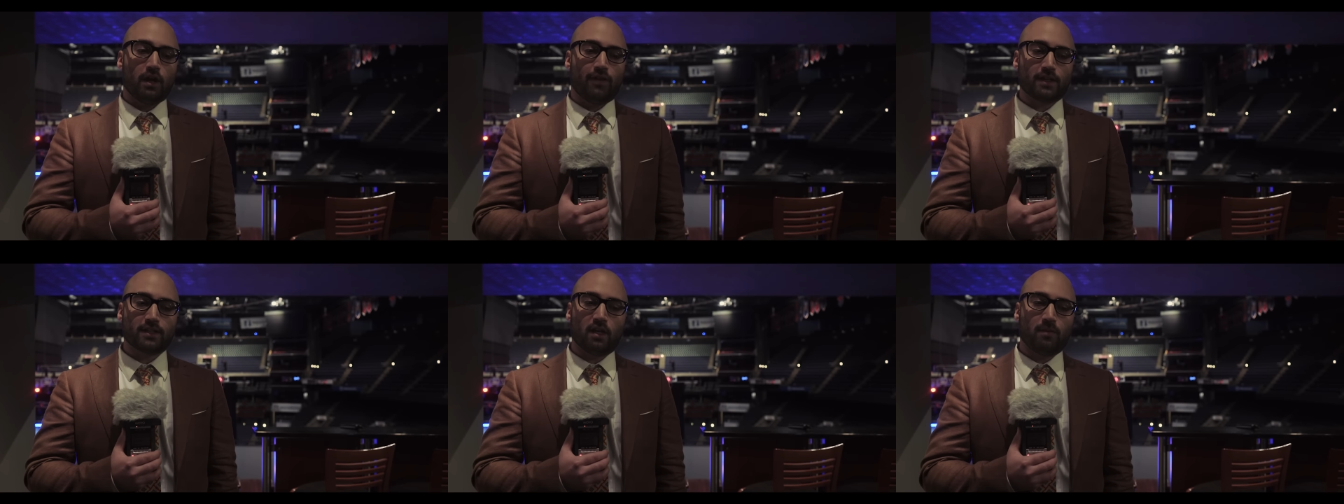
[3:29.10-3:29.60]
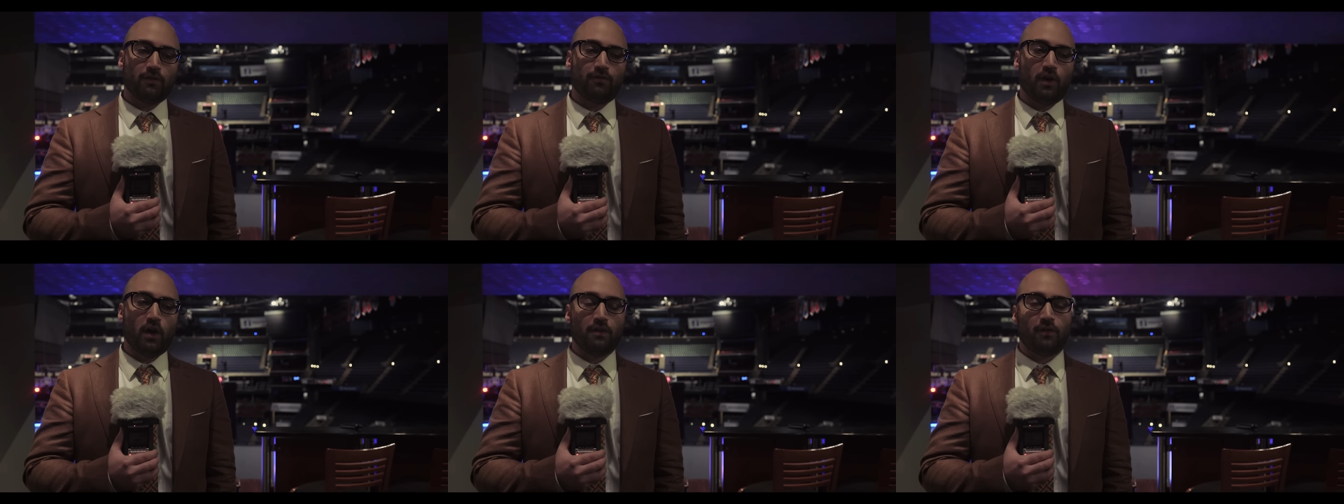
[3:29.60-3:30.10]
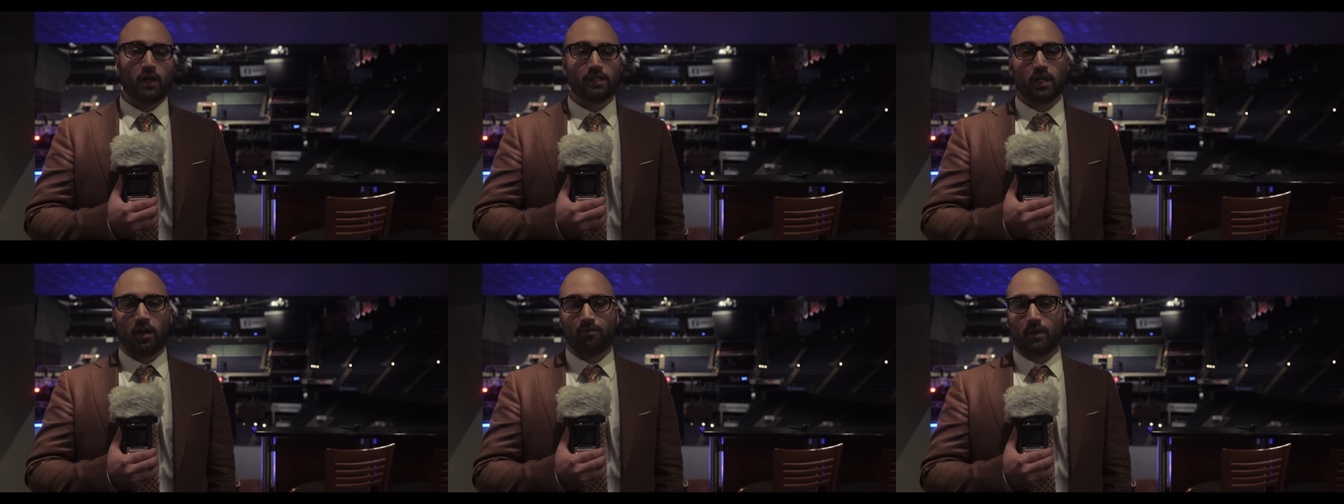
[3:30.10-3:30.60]
that's going to be very
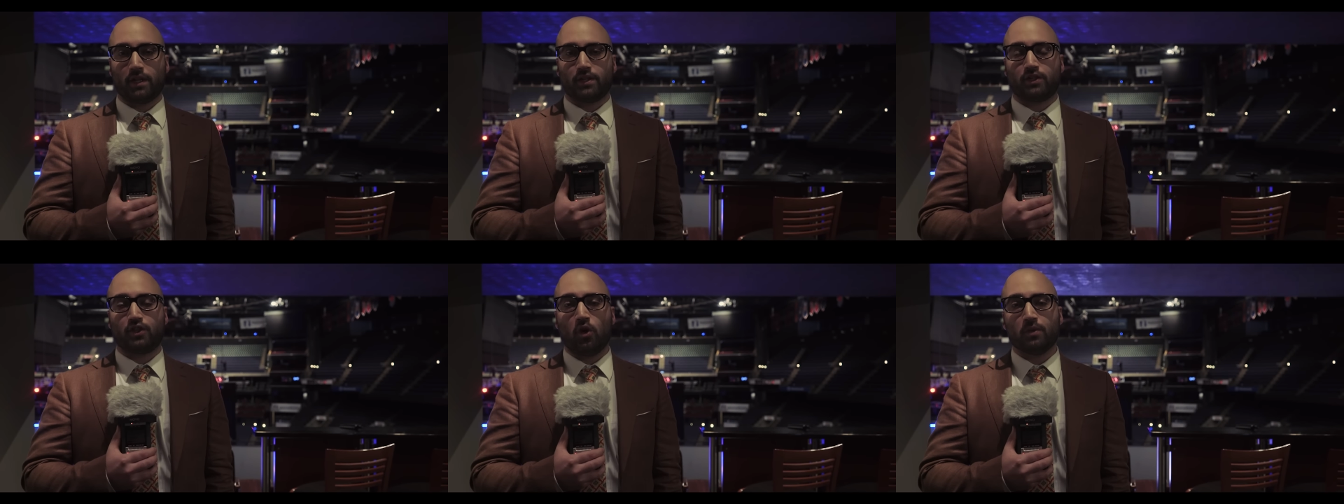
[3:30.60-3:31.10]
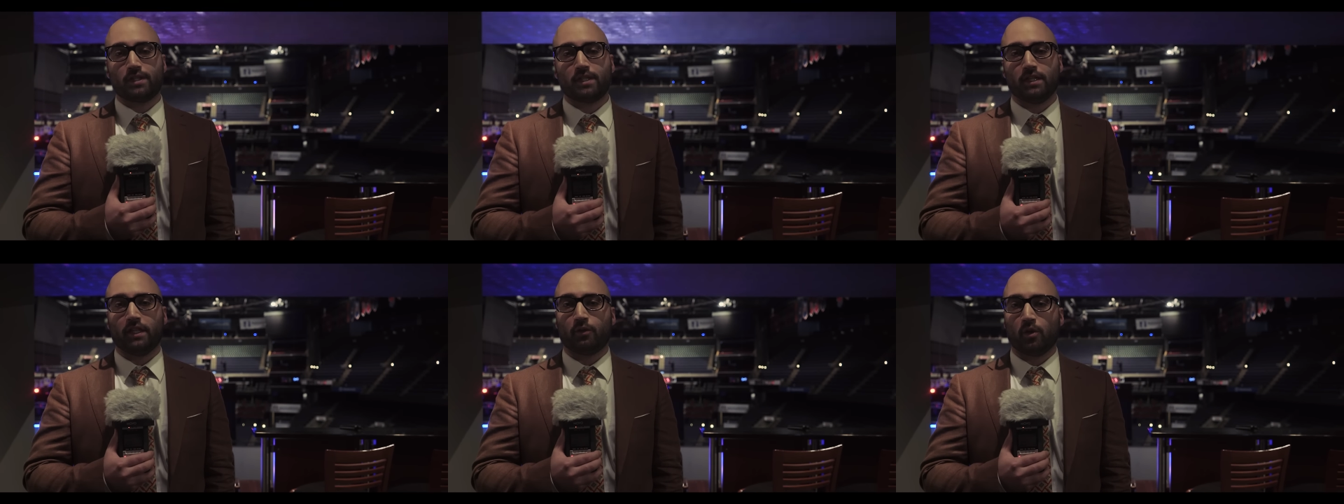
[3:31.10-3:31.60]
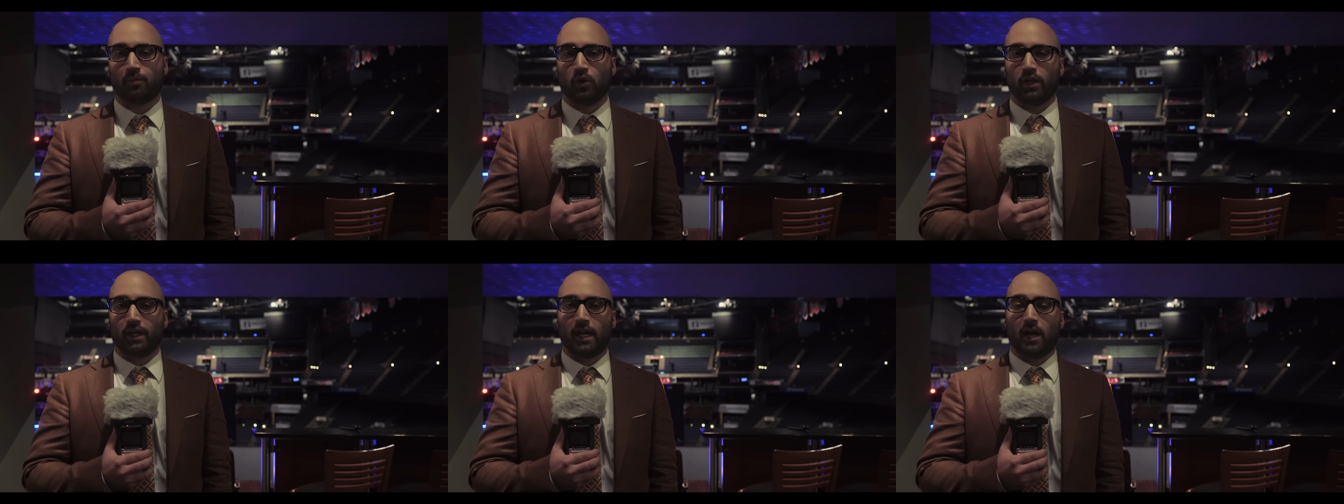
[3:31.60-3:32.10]
tough, but I just don't see Liquid
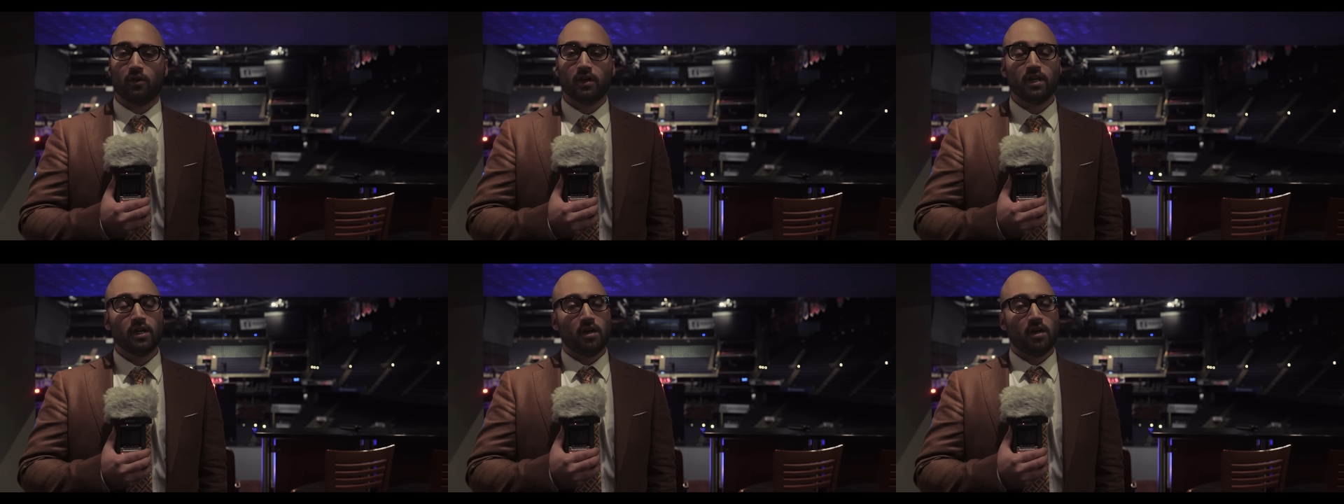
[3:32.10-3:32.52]
pulling it out.